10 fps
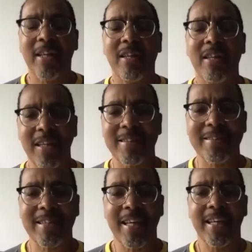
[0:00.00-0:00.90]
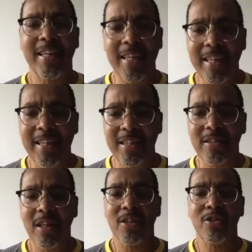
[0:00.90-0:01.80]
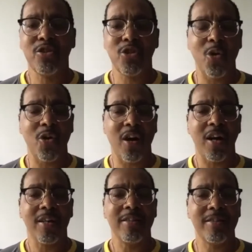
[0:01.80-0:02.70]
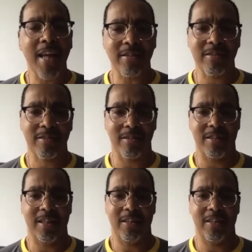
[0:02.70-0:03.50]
This is your destiny.